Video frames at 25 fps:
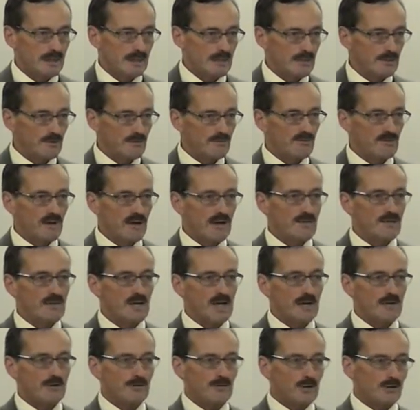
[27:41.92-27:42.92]
And you find
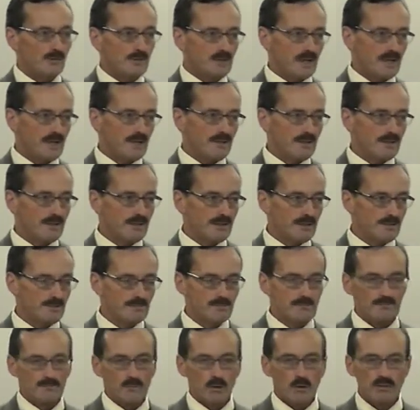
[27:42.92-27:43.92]
that notated
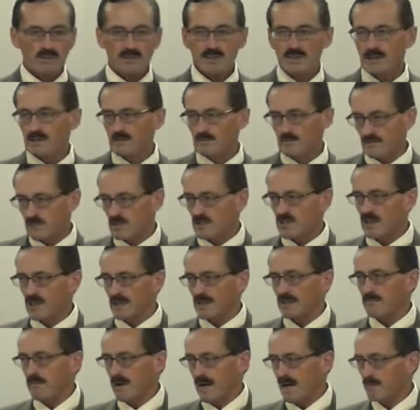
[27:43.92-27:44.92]
in most
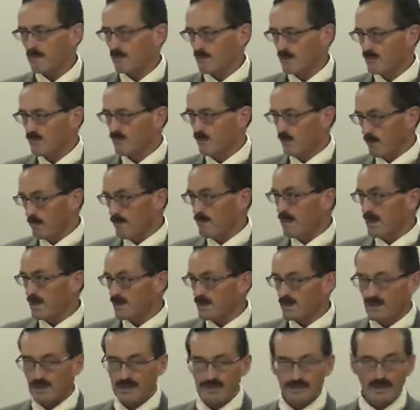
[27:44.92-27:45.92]
study Bibles will
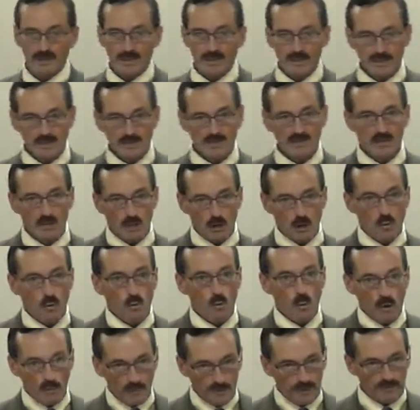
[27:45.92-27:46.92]
mention that it's
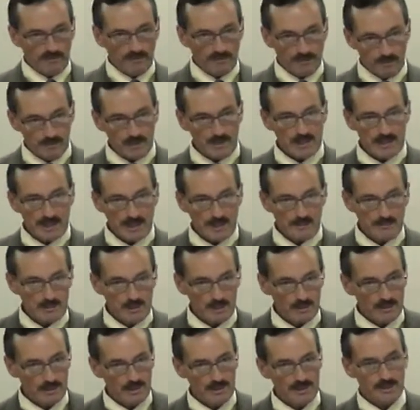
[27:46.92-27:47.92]
quoted from the
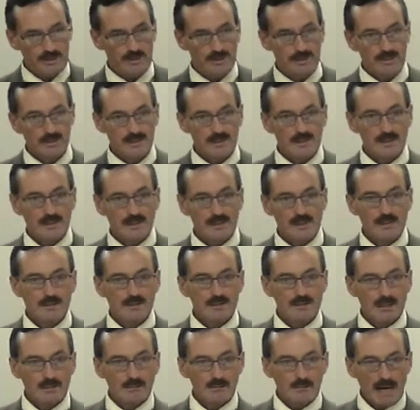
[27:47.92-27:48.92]
Septuagint.
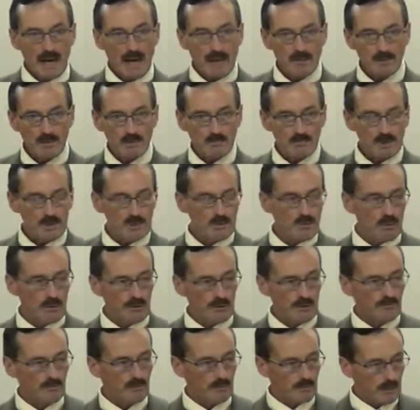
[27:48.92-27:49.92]
Sometimes it was
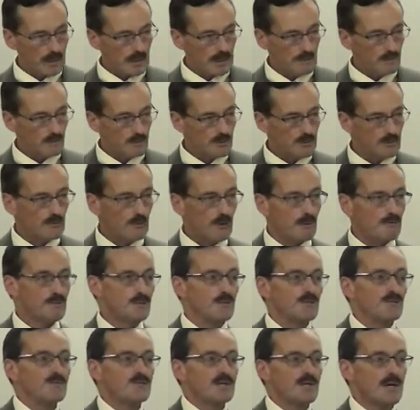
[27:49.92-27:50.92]
quoted from the Hebrew
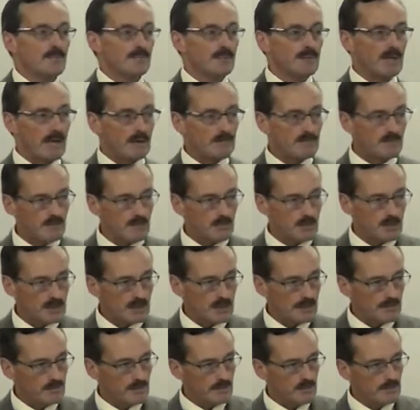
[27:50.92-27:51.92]
Scriptures, sometimes from the
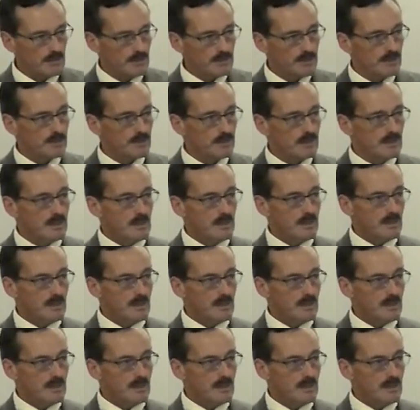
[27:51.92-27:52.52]
Septuagint.